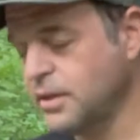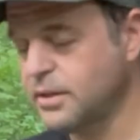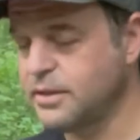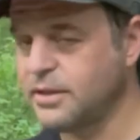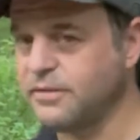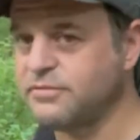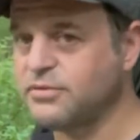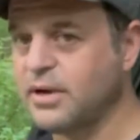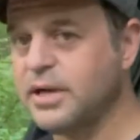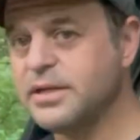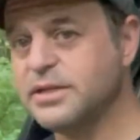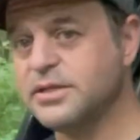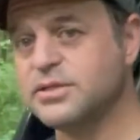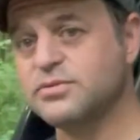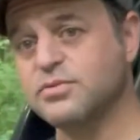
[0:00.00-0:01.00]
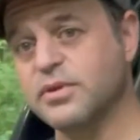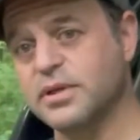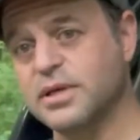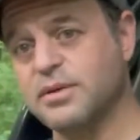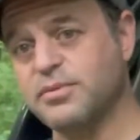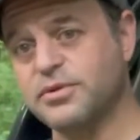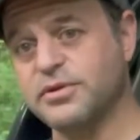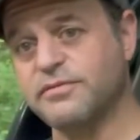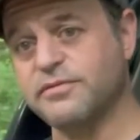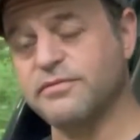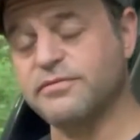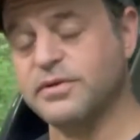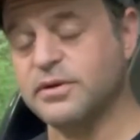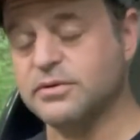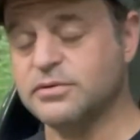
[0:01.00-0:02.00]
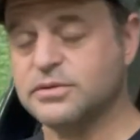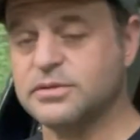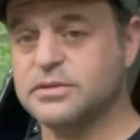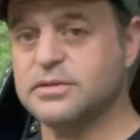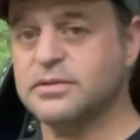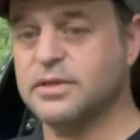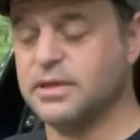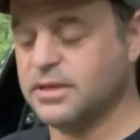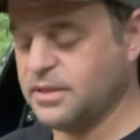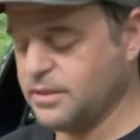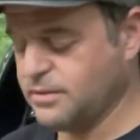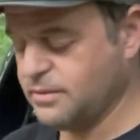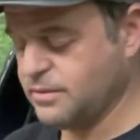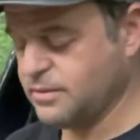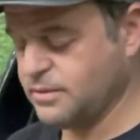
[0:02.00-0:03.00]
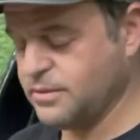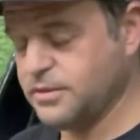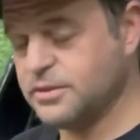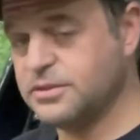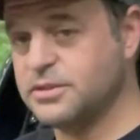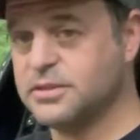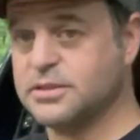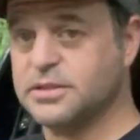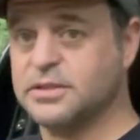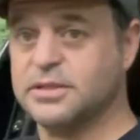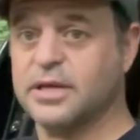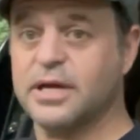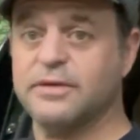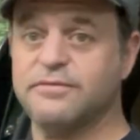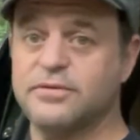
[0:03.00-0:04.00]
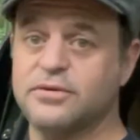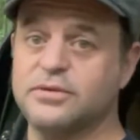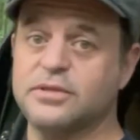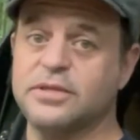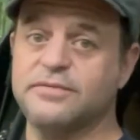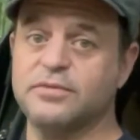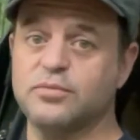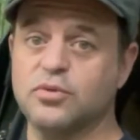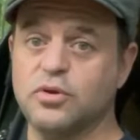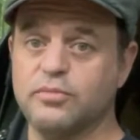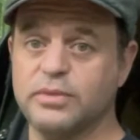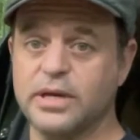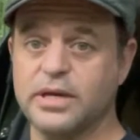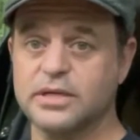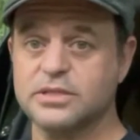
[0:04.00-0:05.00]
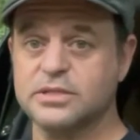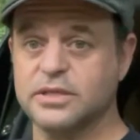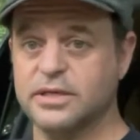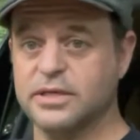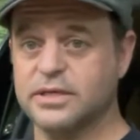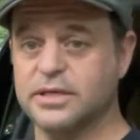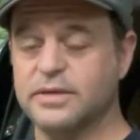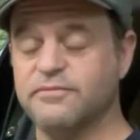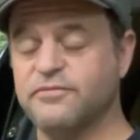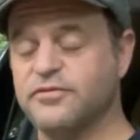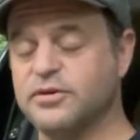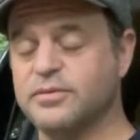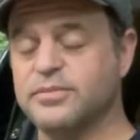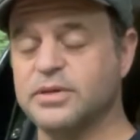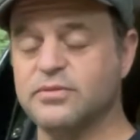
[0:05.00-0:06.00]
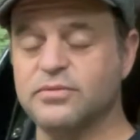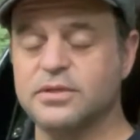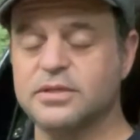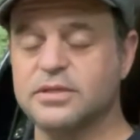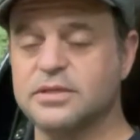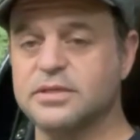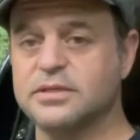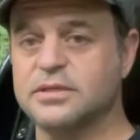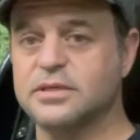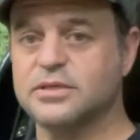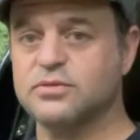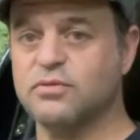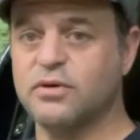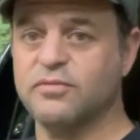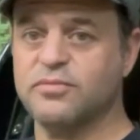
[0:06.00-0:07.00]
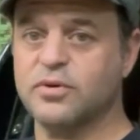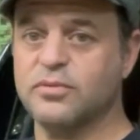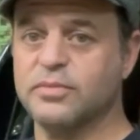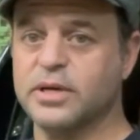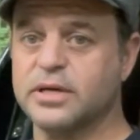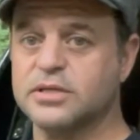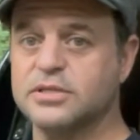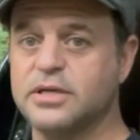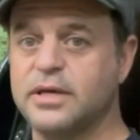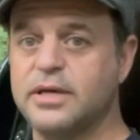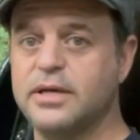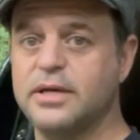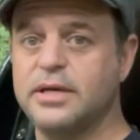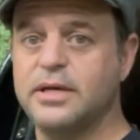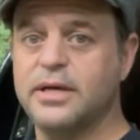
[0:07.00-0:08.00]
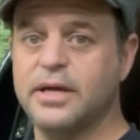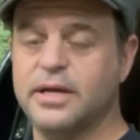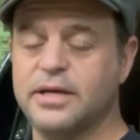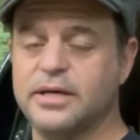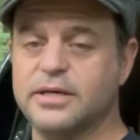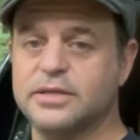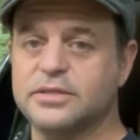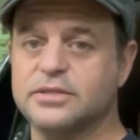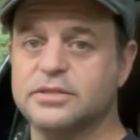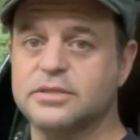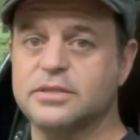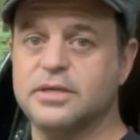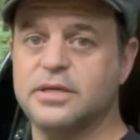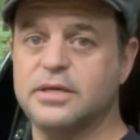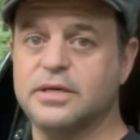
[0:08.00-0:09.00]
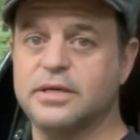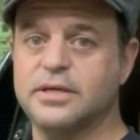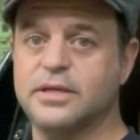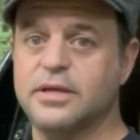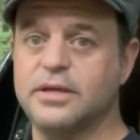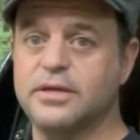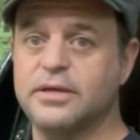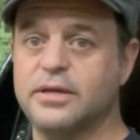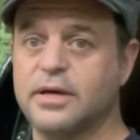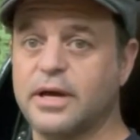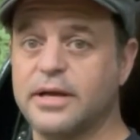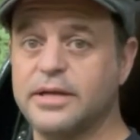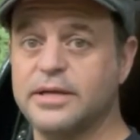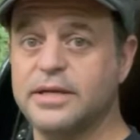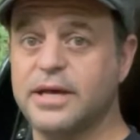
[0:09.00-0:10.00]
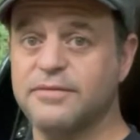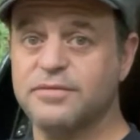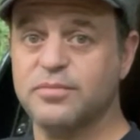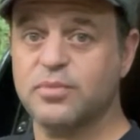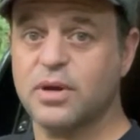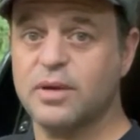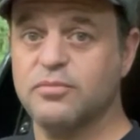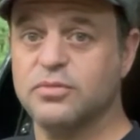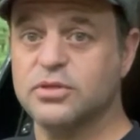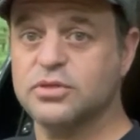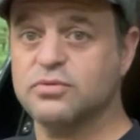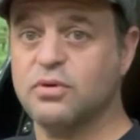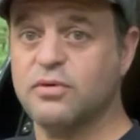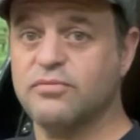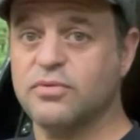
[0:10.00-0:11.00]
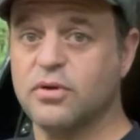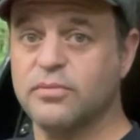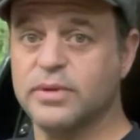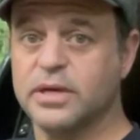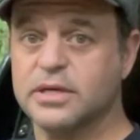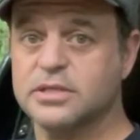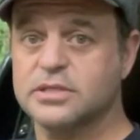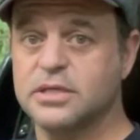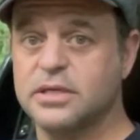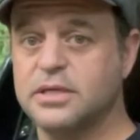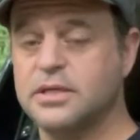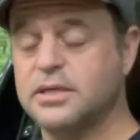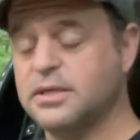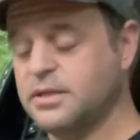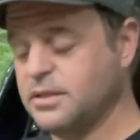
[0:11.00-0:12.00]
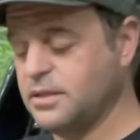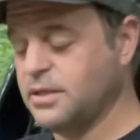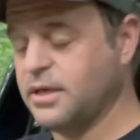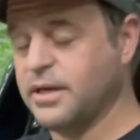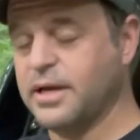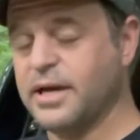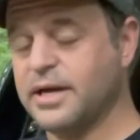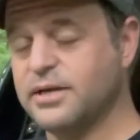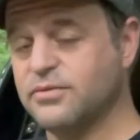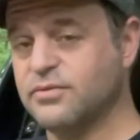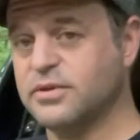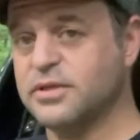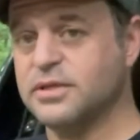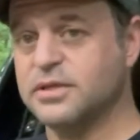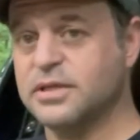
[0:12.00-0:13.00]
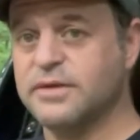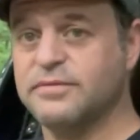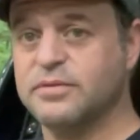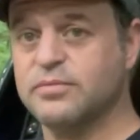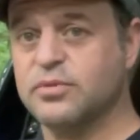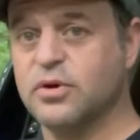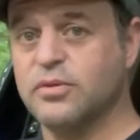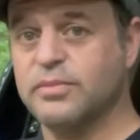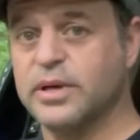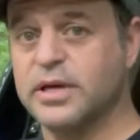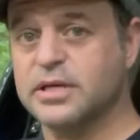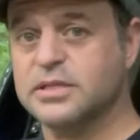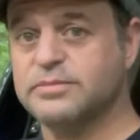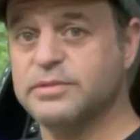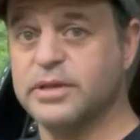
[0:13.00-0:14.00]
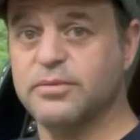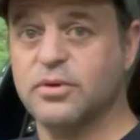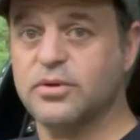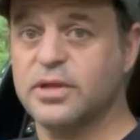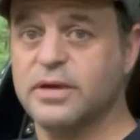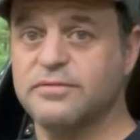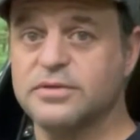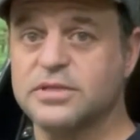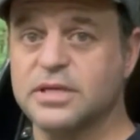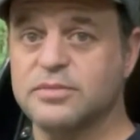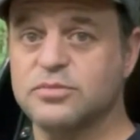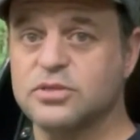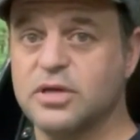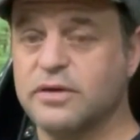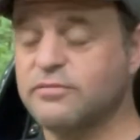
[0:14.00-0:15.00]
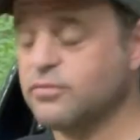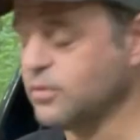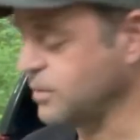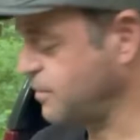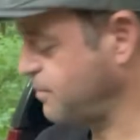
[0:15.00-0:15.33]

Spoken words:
And I've tried this with a couple different phones. This is an iPhone 11 Pro Max, and I'm filming with a 12 Pro Max. And I didn't have the problem with the 12 Pro Max. I had it with the 11 Pro Max. They both have the same software.